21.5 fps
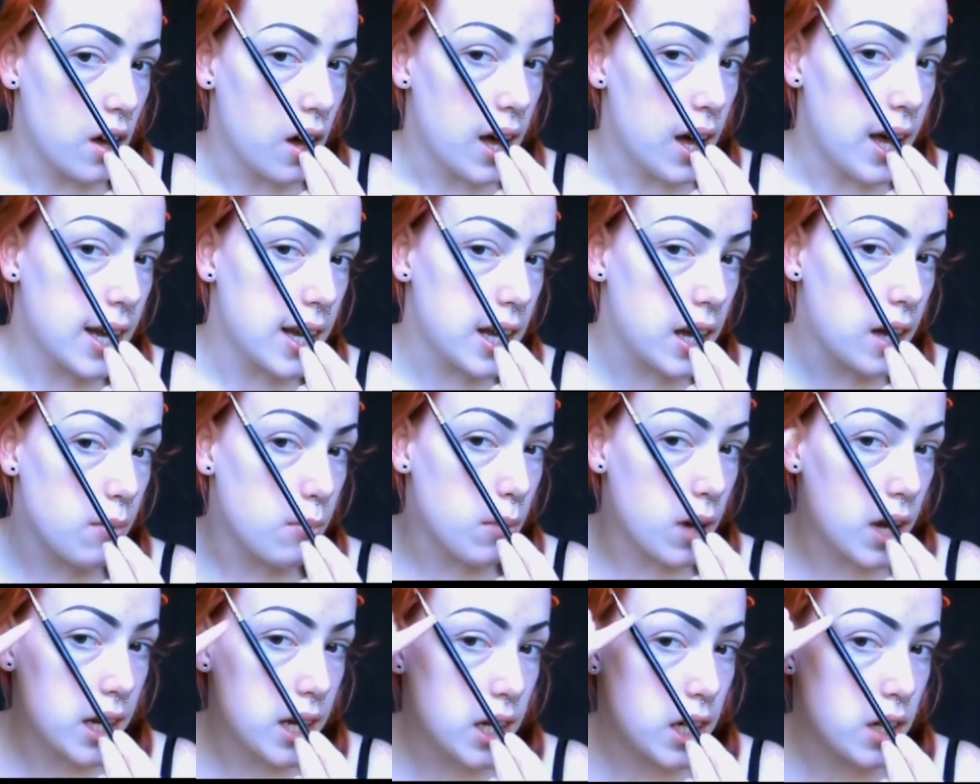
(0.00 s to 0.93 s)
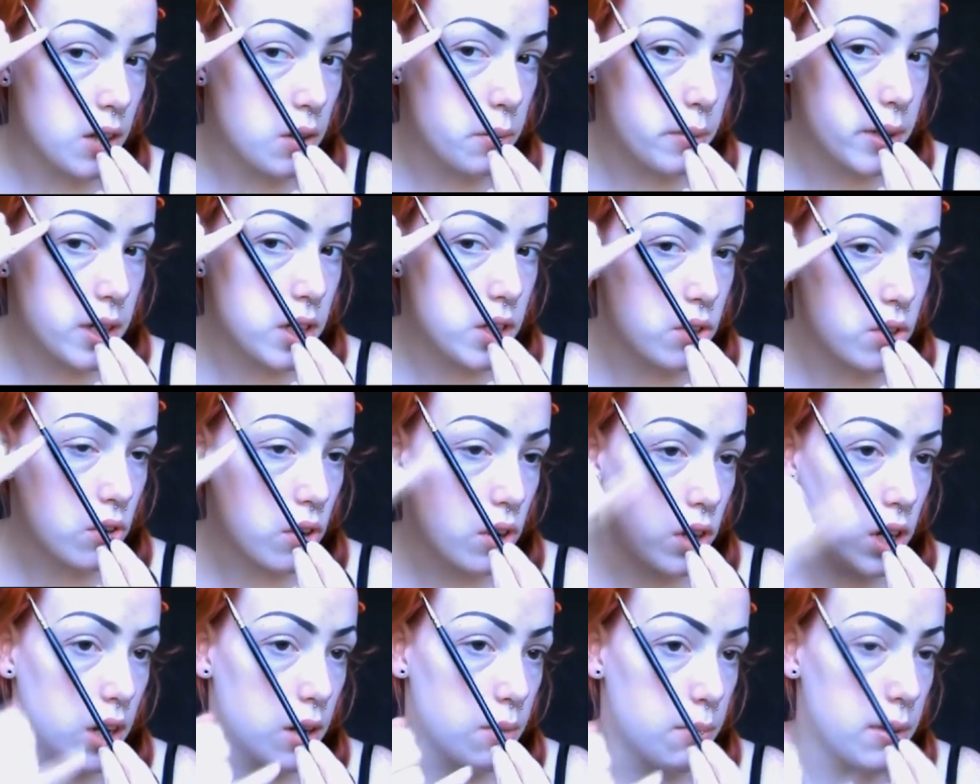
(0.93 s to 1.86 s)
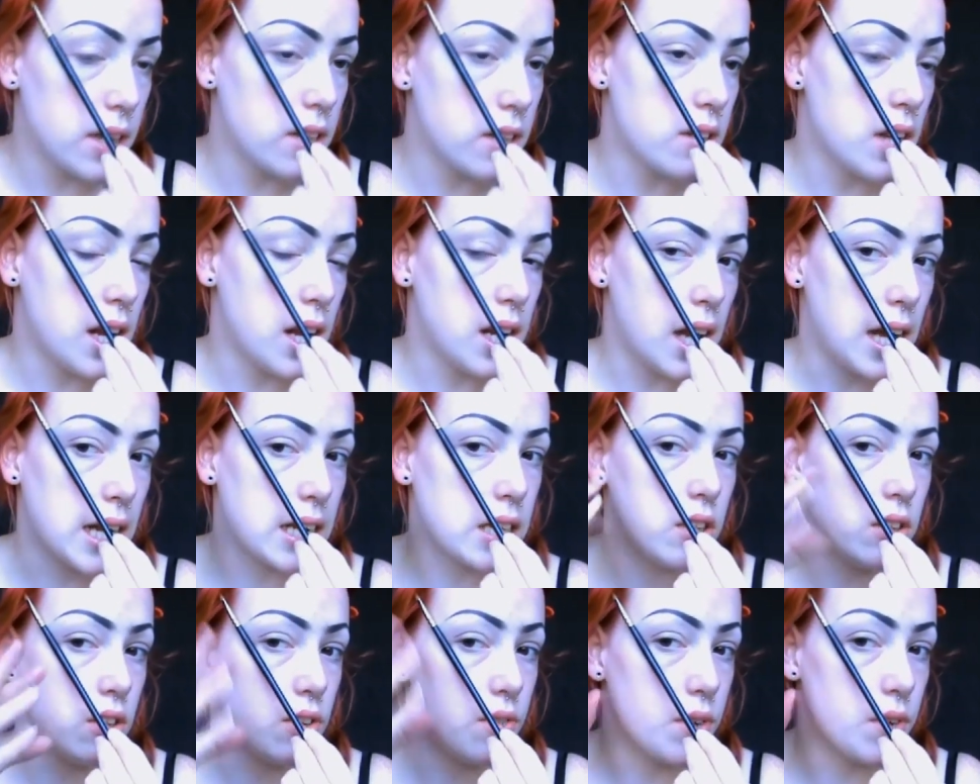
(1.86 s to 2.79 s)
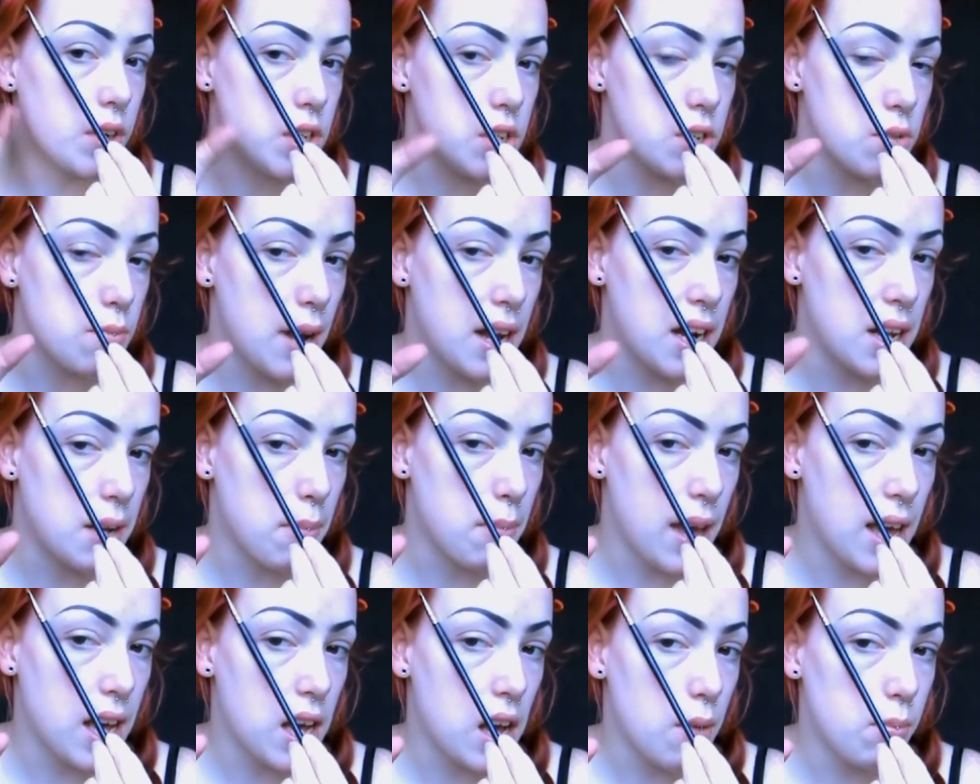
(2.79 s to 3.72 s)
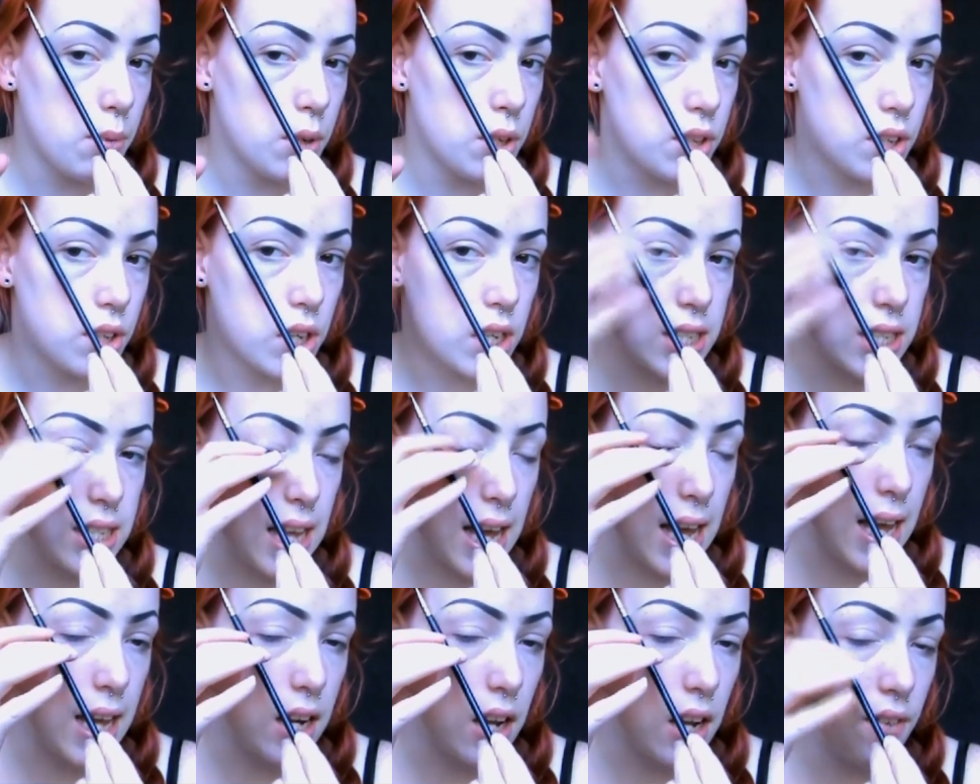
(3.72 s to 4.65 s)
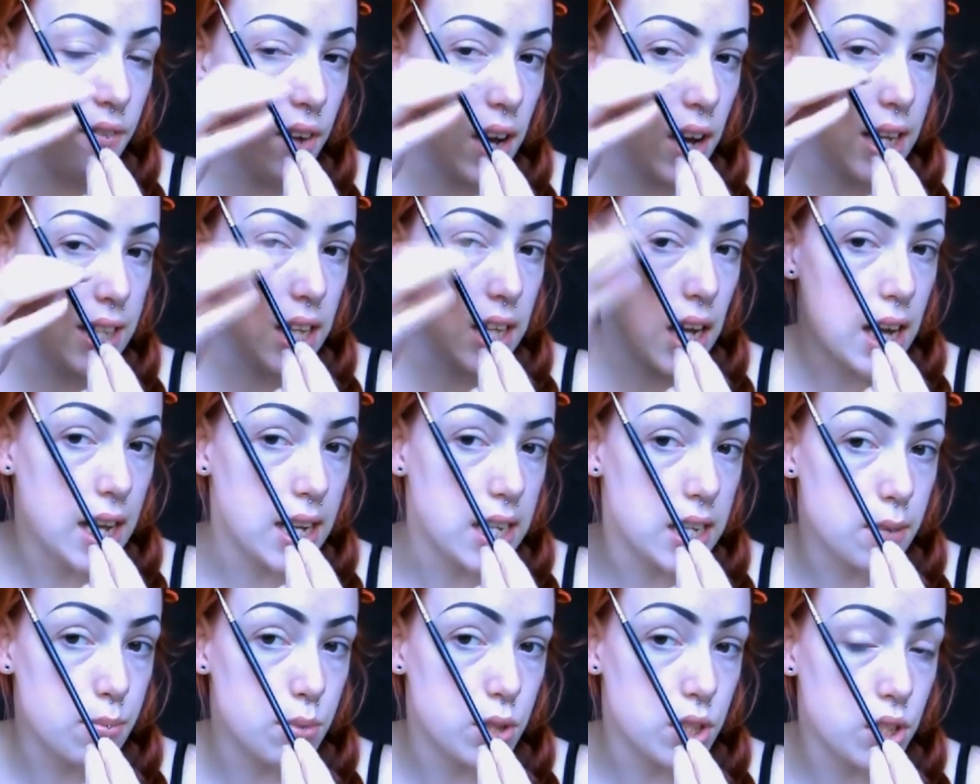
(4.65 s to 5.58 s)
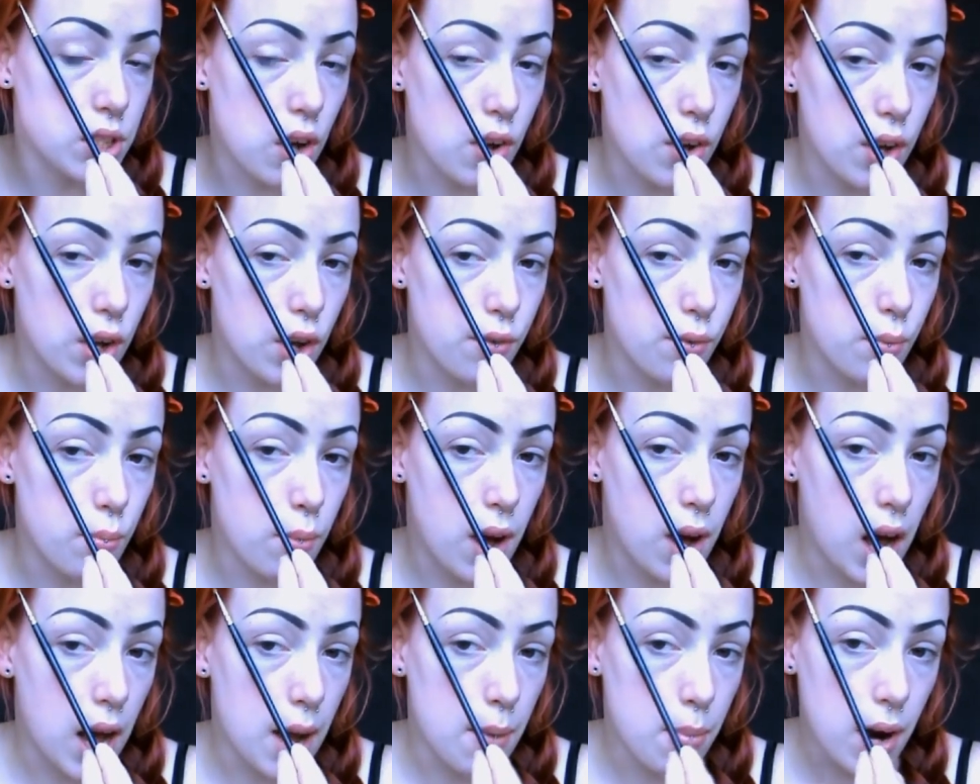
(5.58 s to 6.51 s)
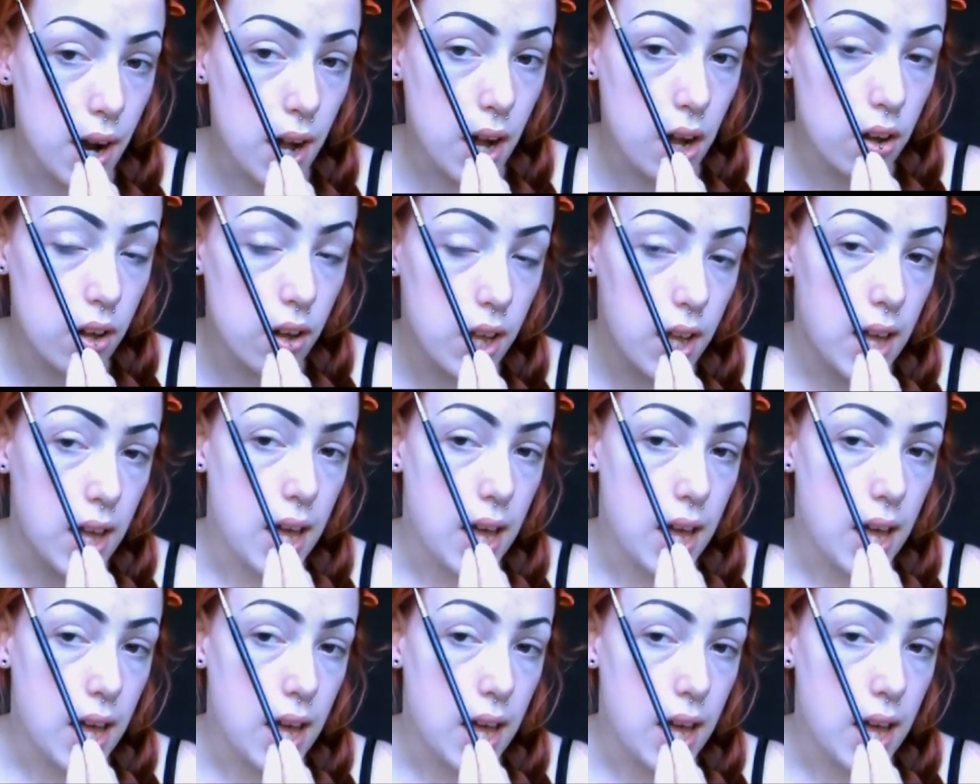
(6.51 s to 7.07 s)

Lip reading: I cut mine a little bit shorter because I like to do very dramatic makeup looks, and I find that I end up just going over my eyebrow